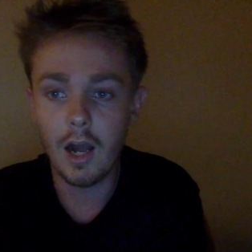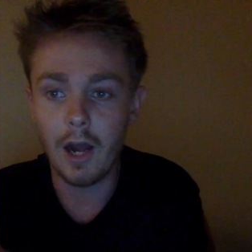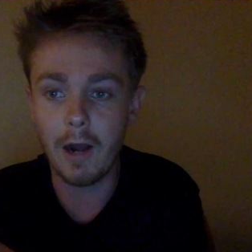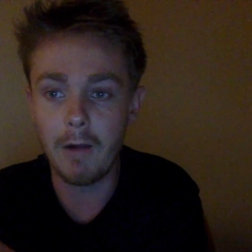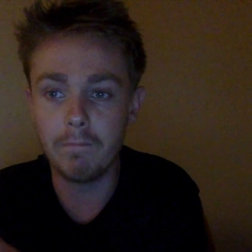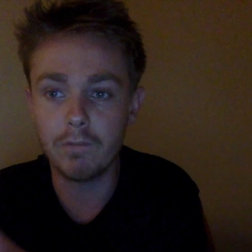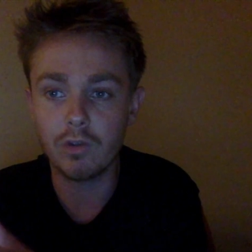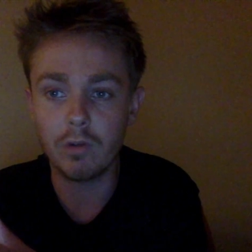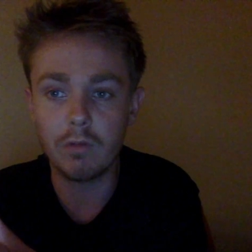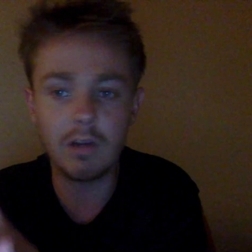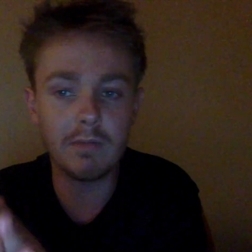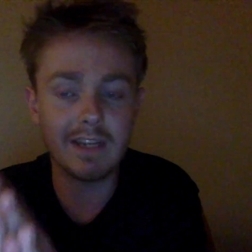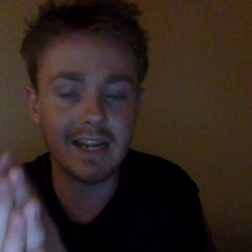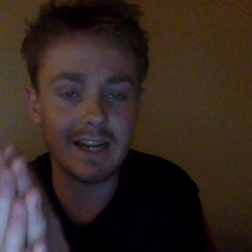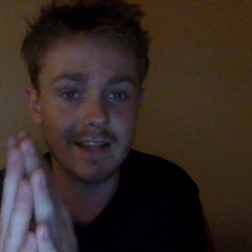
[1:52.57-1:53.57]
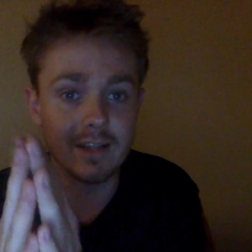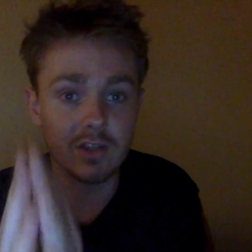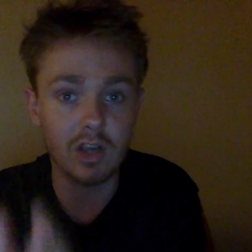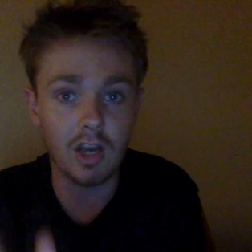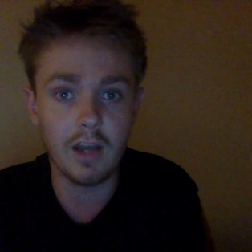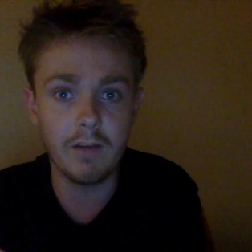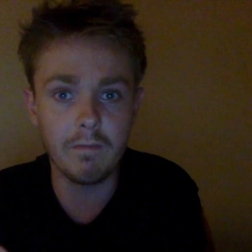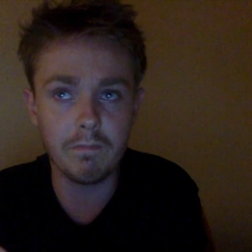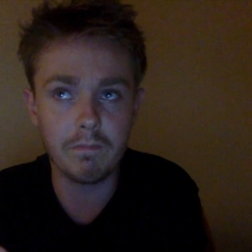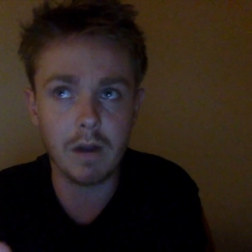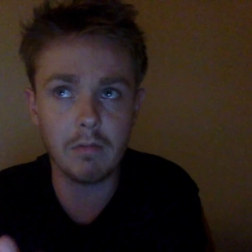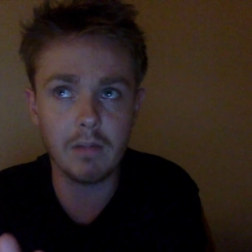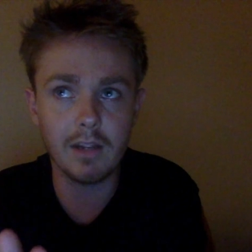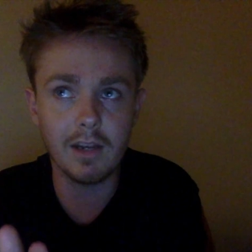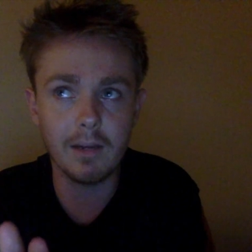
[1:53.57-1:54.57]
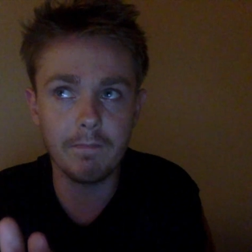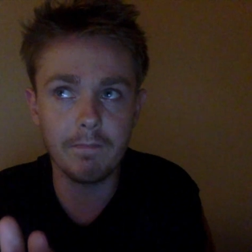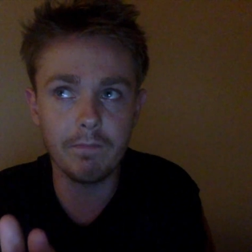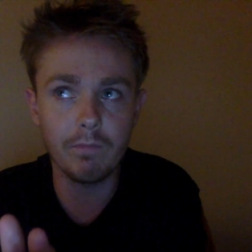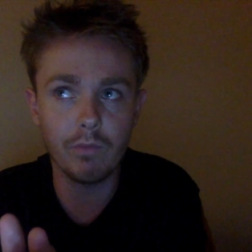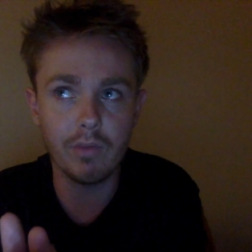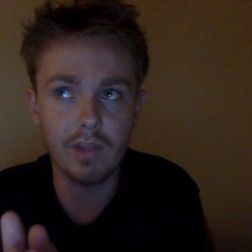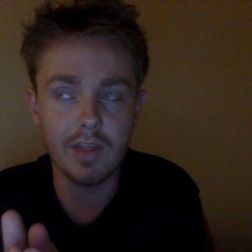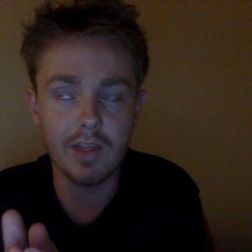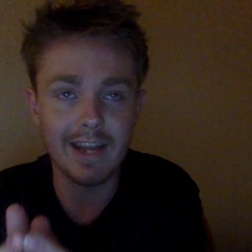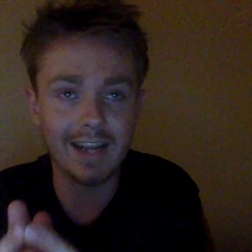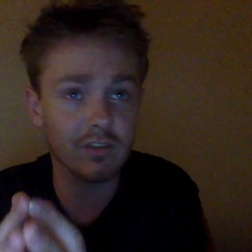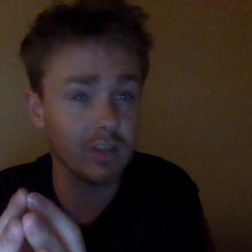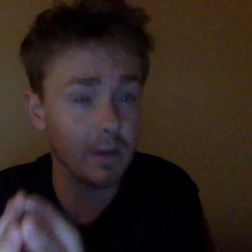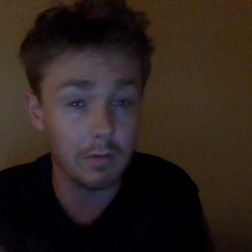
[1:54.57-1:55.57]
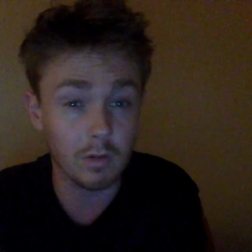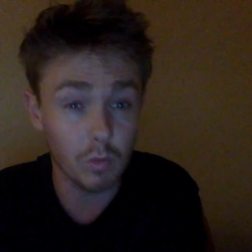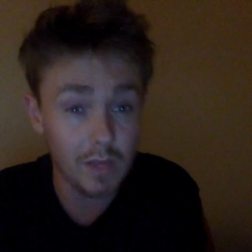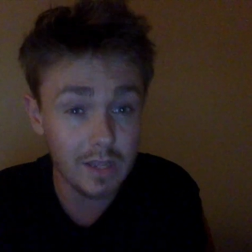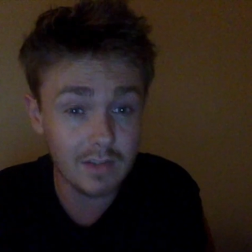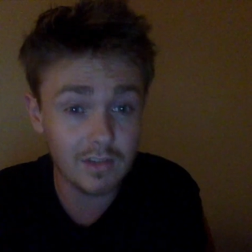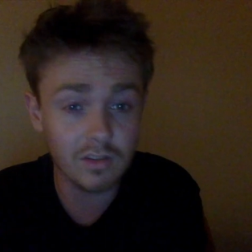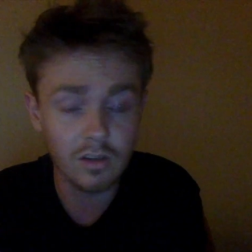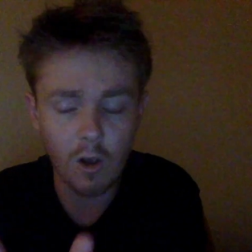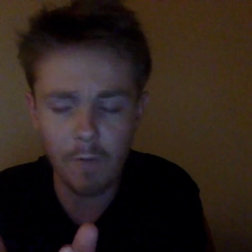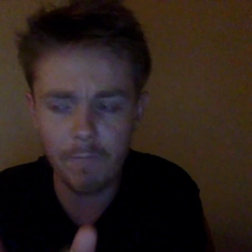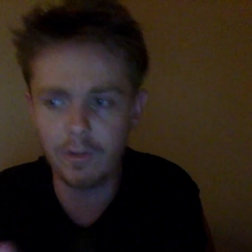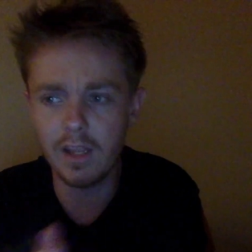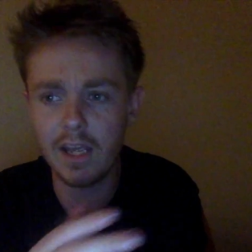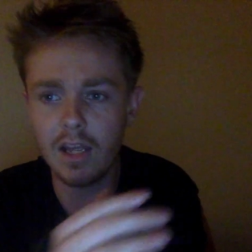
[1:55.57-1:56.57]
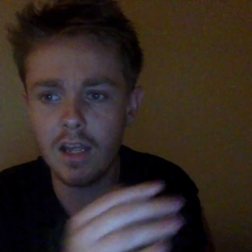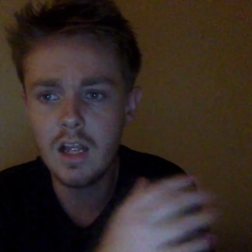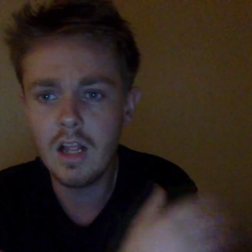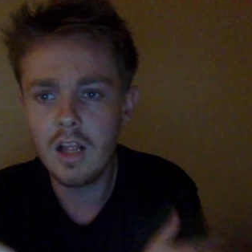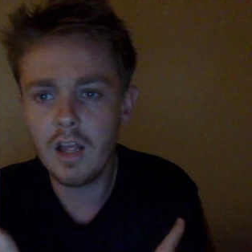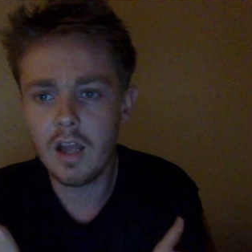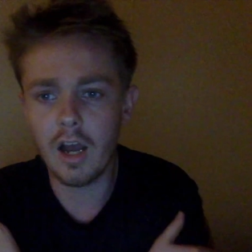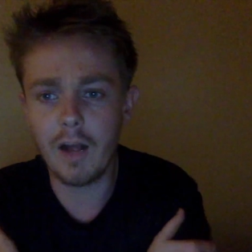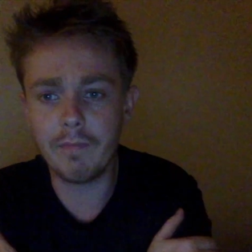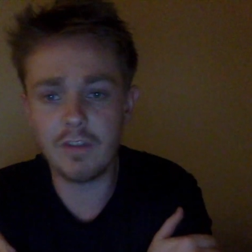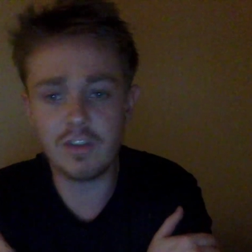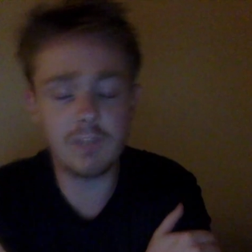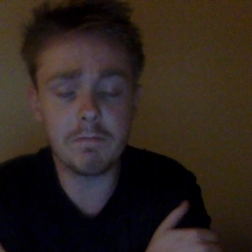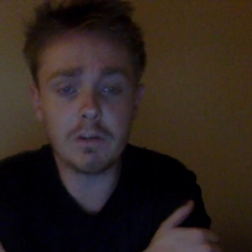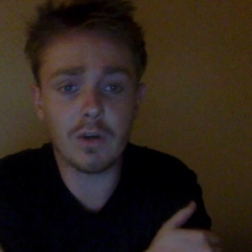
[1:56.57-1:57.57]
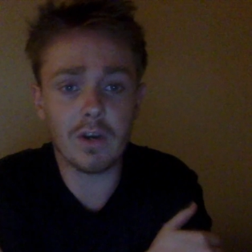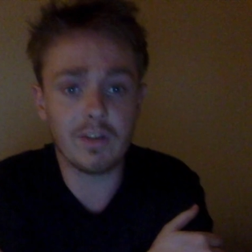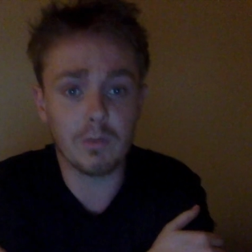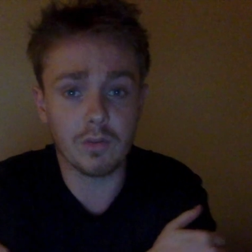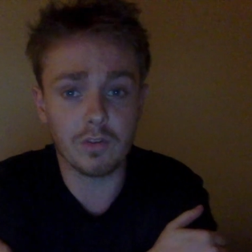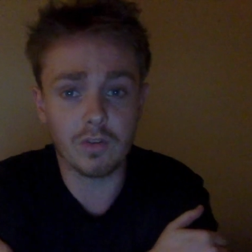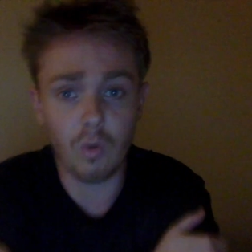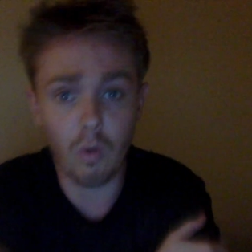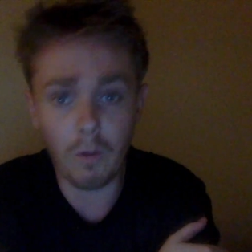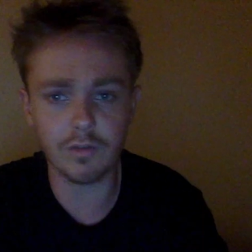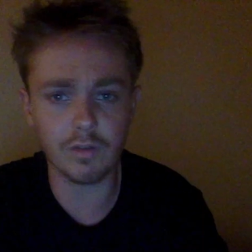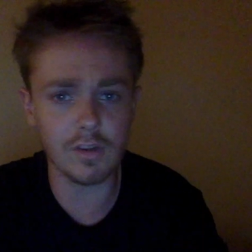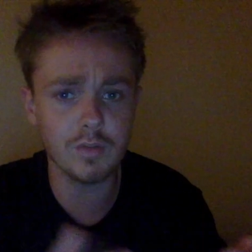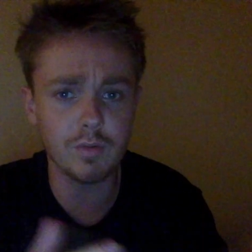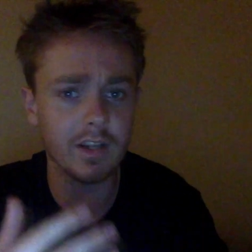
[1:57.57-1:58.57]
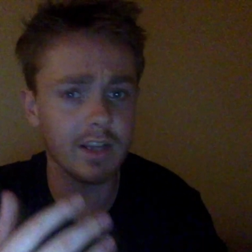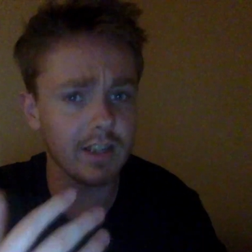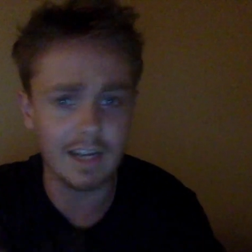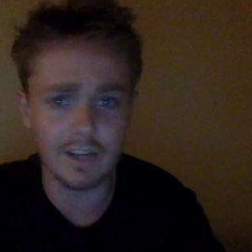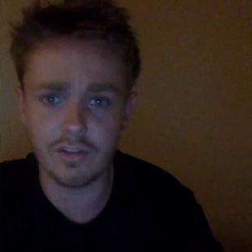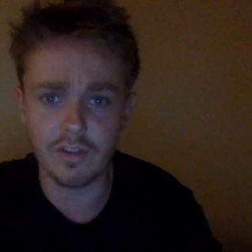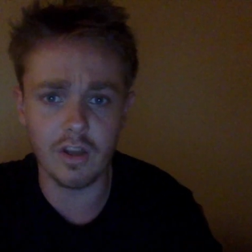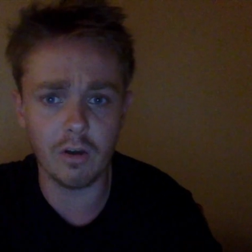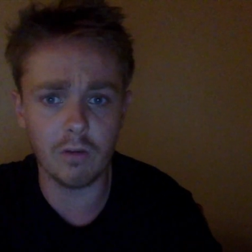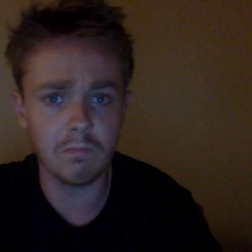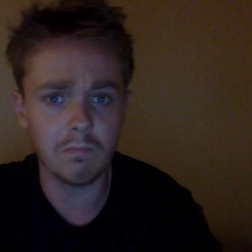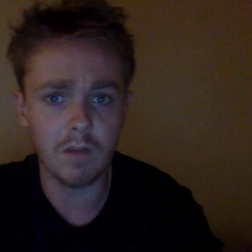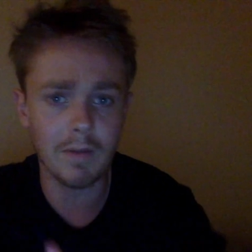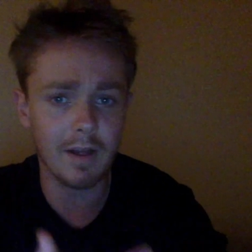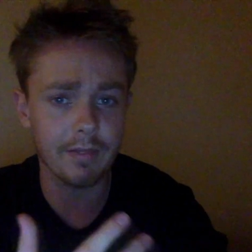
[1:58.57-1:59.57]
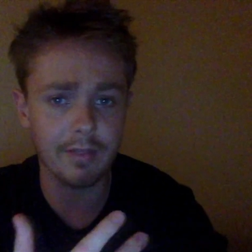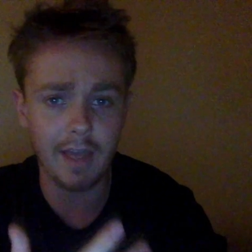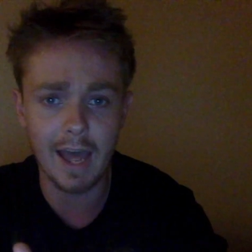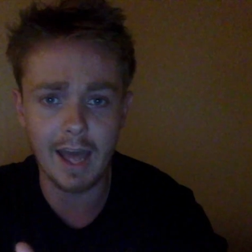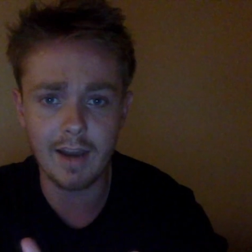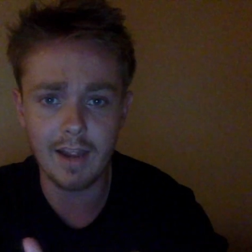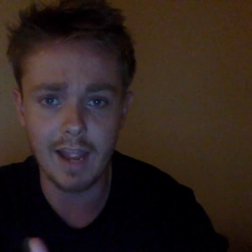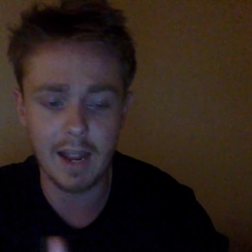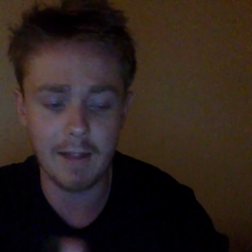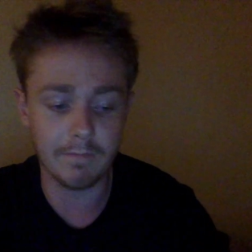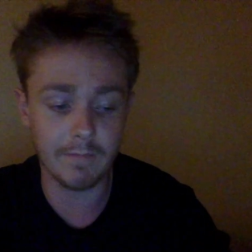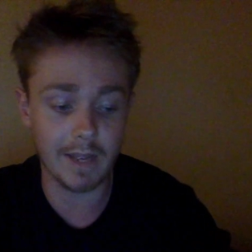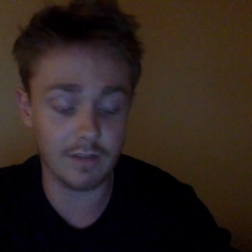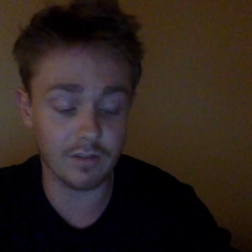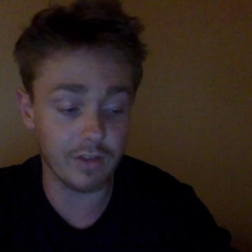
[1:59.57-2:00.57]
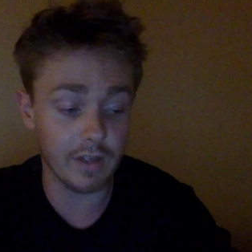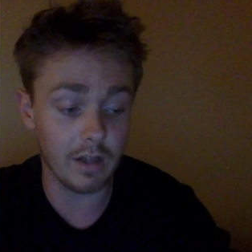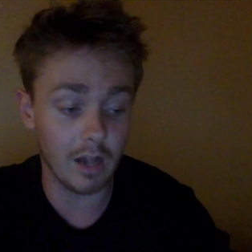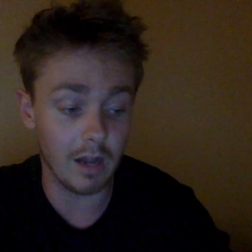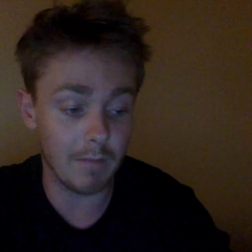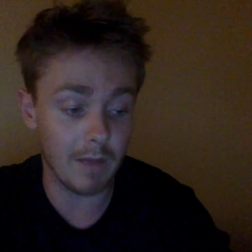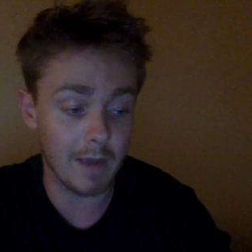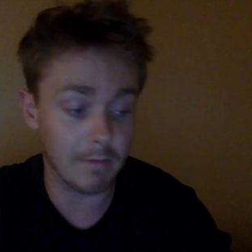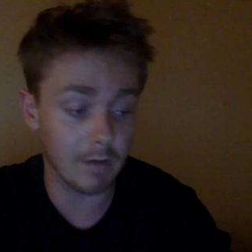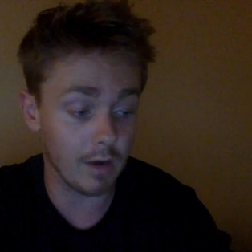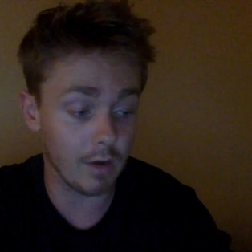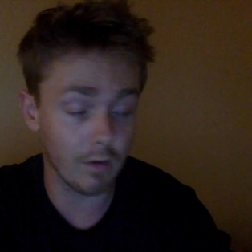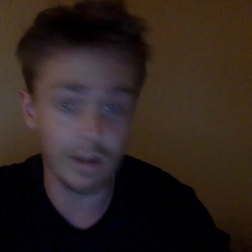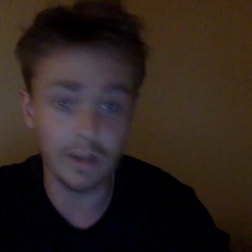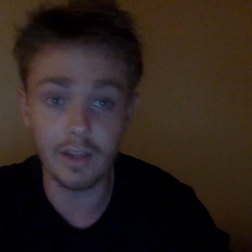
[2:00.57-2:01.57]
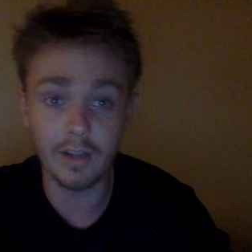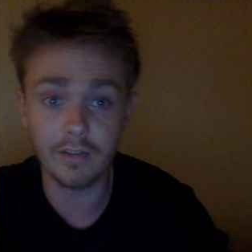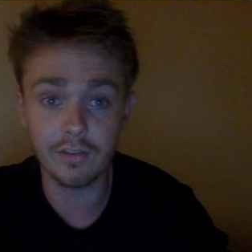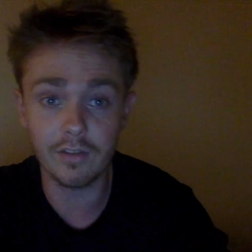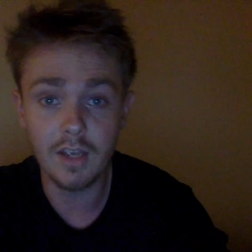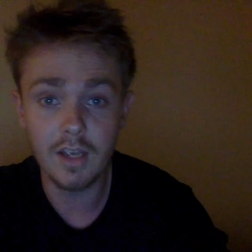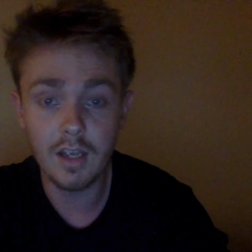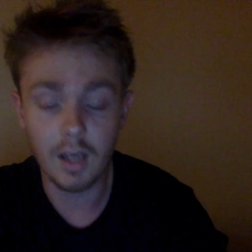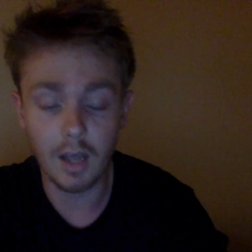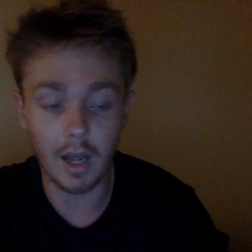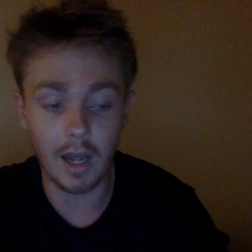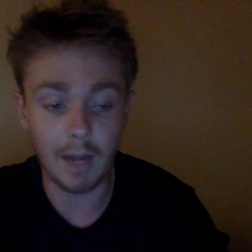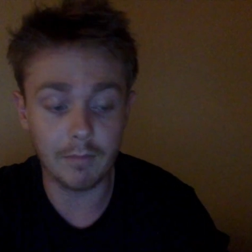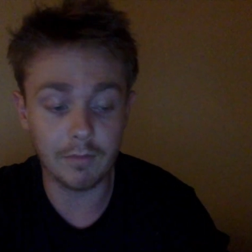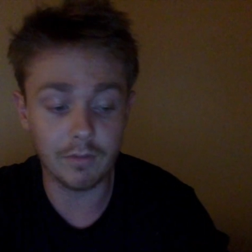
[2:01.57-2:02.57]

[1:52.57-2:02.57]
so I'm going to be getting that done probably within the next couple of weeks, hopefully. It's just been crazy with school. So I just want to let you guys know about that, and that's still on my priority list. I'm